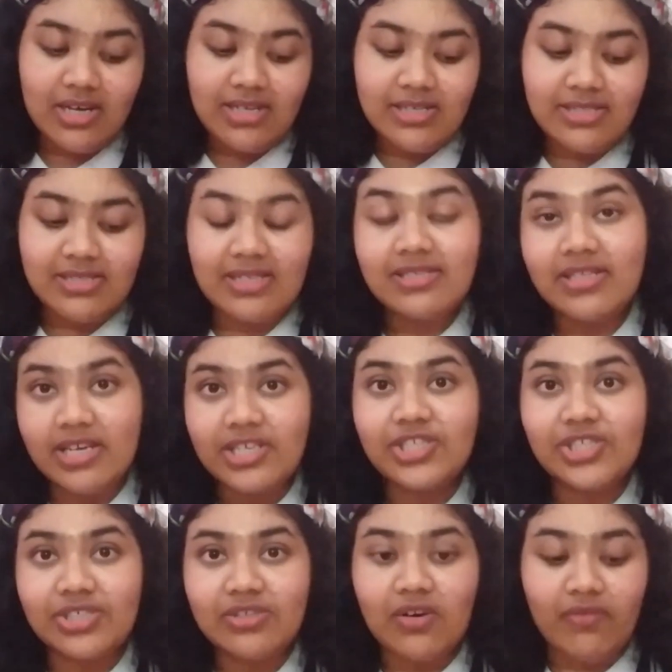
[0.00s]

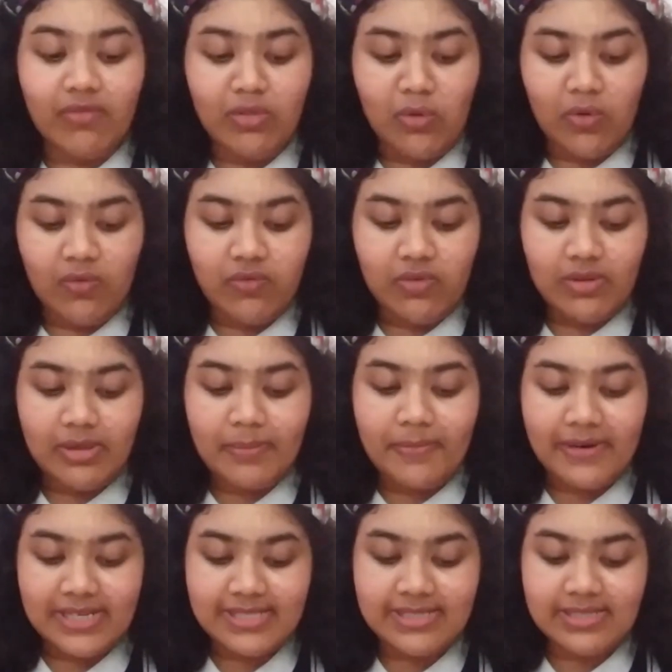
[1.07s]
cessation of lawful
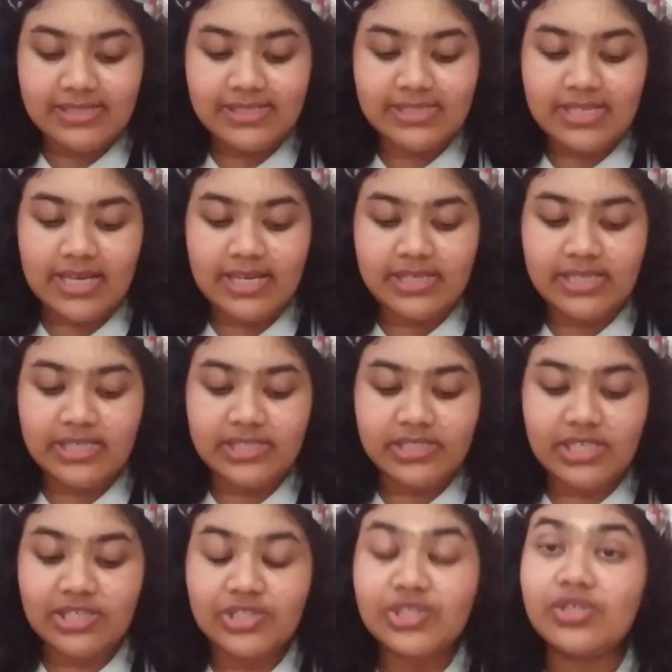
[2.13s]
presence and
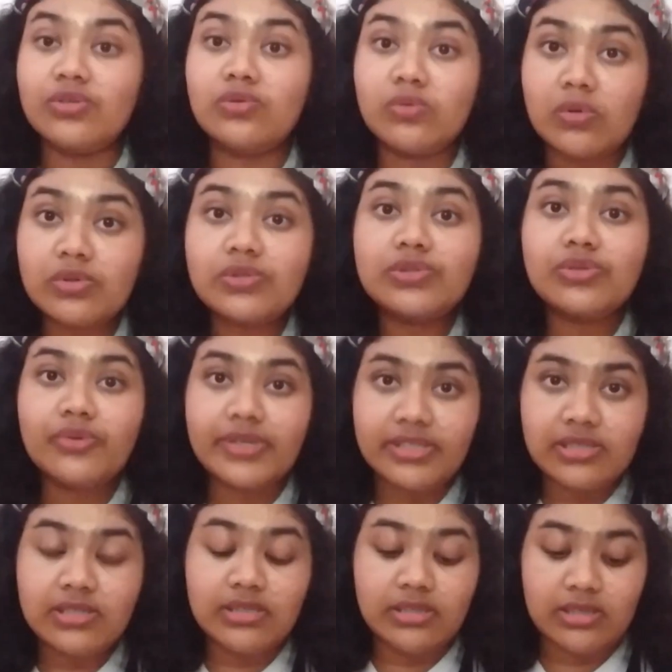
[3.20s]
intention not to
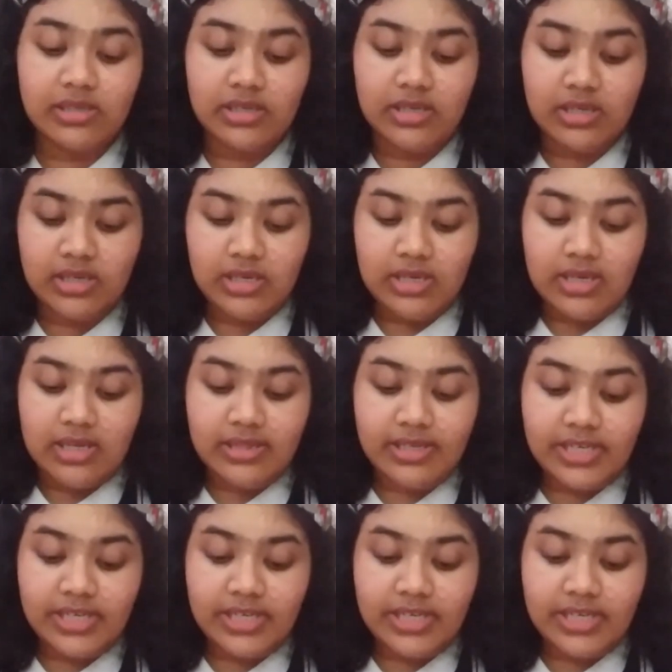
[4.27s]
return. The